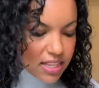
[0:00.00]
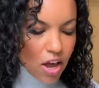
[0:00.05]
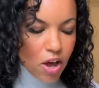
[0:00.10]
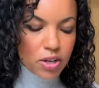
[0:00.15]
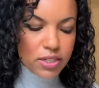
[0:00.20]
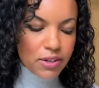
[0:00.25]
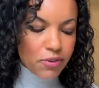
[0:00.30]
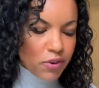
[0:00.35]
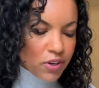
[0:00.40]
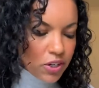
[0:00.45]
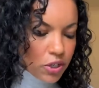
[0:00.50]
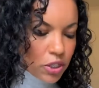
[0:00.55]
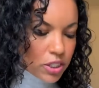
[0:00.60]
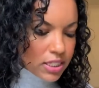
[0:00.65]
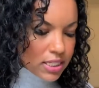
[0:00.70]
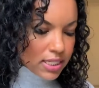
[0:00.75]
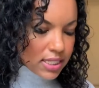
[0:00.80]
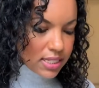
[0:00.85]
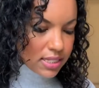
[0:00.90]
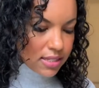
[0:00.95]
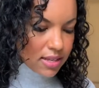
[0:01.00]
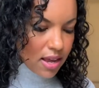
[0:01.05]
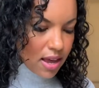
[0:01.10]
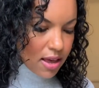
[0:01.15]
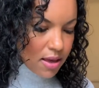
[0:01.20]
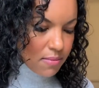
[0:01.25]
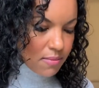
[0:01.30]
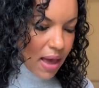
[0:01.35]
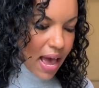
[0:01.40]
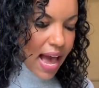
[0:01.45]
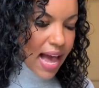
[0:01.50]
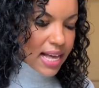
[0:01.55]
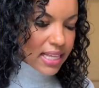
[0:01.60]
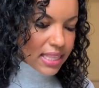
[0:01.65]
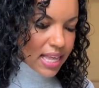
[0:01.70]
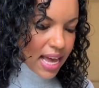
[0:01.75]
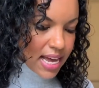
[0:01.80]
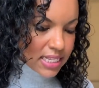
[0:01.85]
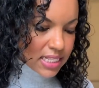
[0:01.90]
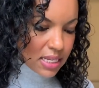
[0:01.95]
all different coloured
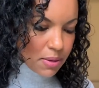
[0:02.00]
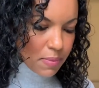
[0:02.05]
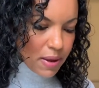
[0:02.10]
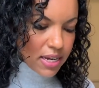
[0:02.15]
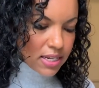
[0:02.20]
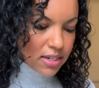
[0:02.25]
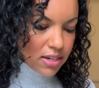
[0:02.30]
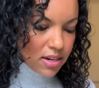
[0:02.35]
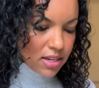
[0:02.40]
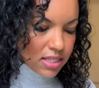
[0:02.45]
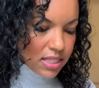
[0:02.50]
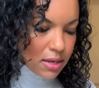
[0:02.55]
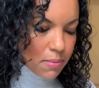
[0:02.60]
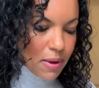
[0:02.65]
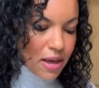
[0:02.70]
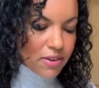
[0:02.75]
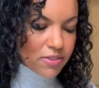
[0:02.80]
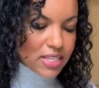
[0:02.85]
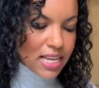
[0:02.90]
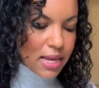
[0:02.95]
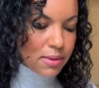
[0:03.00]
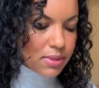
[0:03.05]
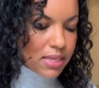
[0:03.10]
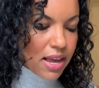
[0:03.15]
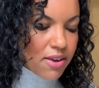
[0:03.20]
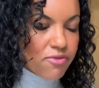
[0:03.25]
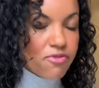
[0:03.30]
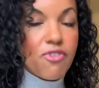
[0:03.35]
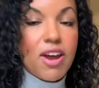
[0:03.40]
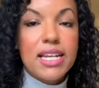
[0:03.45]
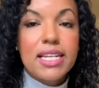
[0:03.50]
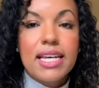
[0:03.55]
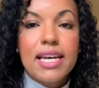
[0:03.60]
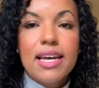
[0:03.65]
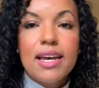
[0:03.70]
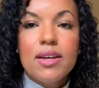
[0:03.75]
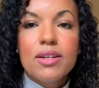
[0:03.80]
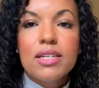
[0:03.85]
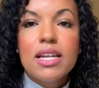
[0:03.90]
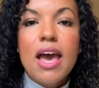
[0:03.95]
highlights depending on the amount of times that I've read
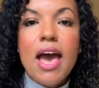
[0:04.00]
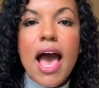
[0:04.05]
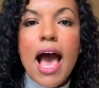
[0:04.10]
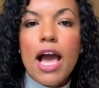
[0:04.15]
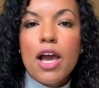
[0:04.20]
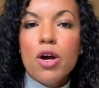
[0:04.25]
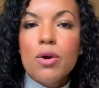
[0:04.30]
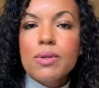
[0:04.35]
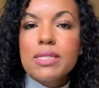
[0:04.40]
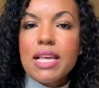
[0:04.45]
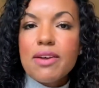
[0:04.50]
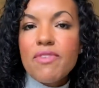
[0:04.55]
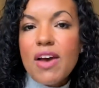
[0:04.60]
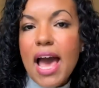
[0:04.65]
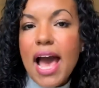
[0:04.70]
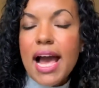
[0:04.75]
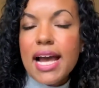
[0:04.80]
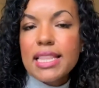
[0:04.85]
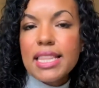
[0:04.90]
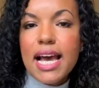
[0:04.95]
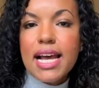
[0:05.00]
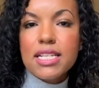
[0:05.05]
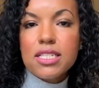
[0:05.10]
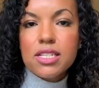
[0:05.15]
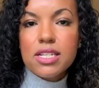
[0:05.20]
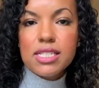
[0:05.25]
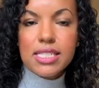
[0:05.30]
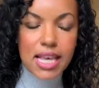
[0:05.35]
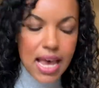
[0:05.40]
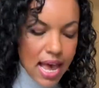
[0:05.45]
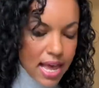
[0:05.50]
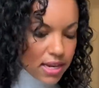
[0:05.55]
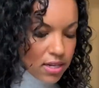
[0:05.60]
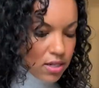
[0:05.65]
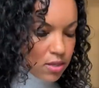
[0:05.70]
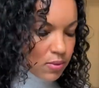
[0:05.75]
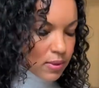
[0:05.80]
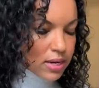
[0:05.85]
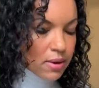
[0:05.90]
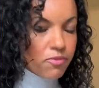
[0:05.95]
it. And I always have a highlighter to
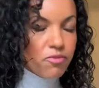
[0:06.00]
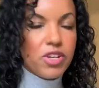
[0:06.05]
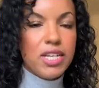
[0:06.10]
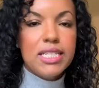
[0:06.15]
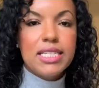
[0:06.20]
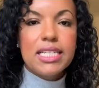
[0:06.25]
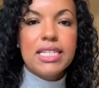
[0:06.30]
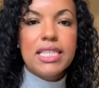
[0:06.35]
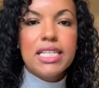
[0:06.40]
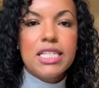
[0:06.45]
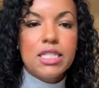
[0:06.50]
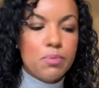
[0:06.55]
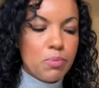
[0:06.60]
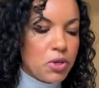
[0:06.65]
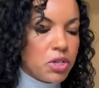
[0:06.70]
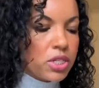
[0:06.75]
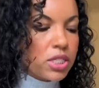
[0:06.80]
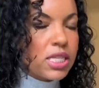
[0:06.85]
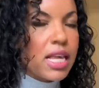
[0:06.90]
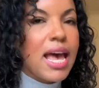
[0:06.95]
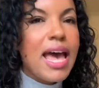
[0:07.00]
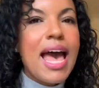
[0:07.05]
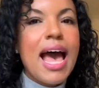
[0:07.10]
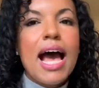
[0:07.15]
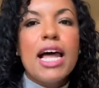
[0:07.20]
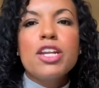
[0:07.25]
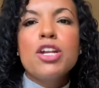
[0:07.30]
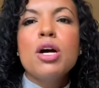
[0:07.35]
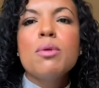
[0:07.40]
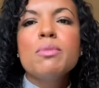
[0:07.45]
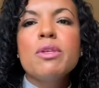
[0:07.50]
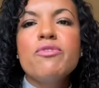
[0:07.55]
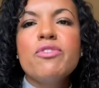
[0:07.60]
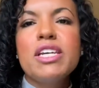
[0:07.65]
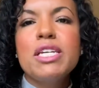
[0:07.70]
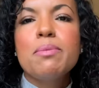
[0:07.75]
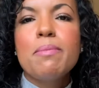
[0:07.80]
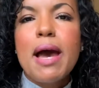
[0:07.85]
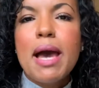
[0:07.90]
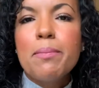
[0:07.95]
hand when I'm reading these books. I normally
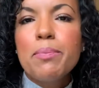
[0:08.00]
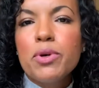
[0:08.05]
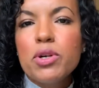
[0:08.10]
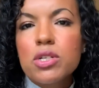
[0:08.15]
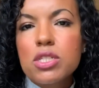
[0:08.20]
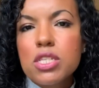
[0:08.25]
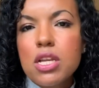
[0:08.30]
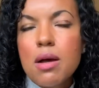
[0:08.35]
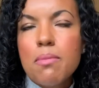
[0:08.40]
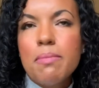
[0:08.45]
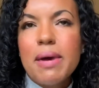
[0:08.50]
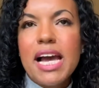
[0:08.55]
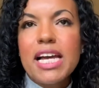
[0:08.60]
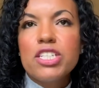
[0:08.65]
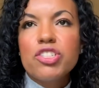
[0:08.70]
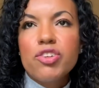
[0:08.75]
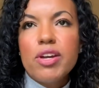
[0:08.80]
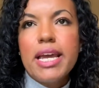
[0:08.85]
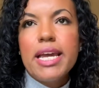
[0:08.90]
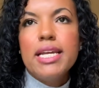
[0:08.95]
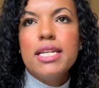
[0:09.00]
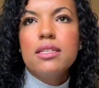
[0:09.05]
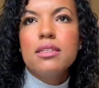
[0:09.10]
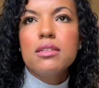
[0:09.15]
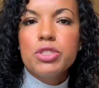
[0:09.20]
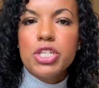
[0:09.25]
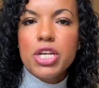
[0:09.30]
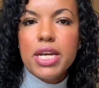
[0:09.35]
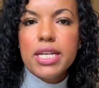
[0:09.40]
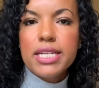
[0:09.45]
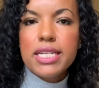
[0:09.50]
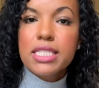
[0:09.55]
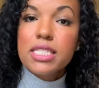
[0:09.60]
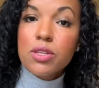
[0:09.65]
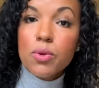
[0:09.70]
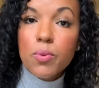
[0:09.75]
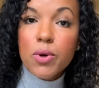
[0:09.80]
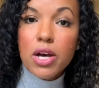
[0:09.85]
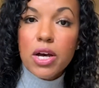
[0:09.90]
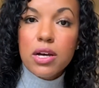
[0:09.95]
read my books on my train journey
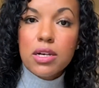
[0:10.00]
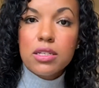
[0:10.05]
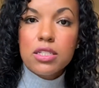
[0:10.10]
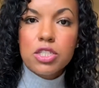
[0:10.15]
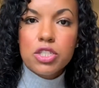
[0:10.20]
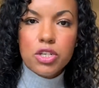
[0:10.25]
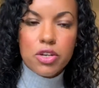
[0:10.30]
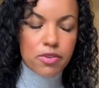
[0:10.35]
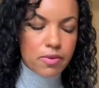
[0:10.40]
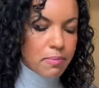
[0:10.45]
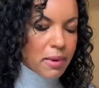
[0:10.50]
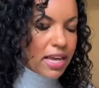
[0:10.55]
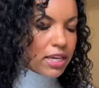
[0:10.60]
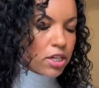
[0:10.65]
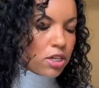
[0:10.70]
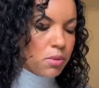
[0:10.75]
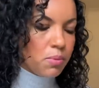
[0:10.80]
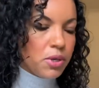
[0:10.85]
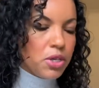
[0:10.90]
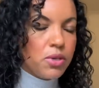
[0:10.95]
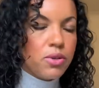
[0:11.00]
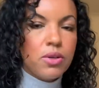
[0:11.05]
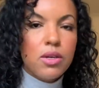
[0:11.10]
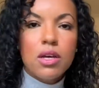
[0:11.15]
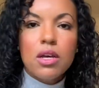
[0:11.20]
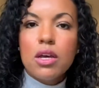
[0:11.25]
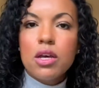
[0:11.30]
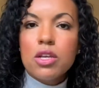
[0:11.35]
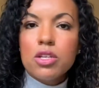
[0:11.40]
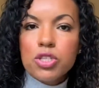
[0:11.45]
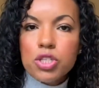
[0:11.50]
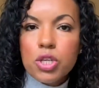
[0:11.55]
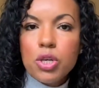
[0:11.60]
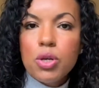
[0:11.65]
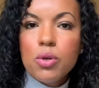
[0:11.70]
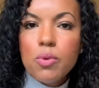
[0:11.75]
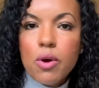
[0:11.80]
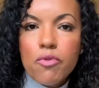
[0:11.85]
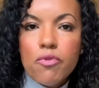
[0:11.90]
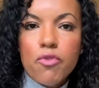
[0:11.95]
to work during my commute
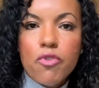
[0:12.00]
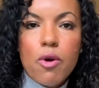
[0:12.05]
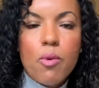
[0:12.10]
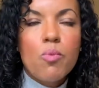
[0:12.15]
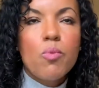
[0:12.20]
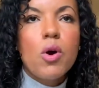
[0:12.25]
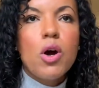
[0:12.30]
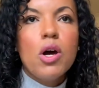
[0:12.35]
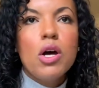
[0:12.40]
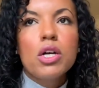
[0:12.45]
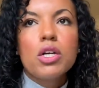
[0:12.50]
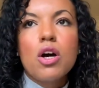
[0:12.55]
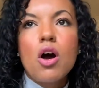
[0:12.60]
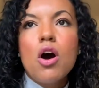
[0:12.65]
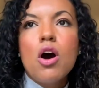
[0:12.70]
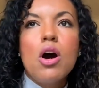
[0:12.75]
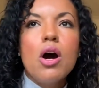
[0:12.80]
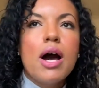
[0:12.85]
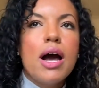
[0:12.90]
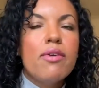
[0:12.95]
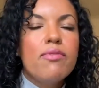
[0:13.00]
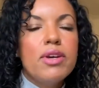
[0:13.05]
to and from work, or I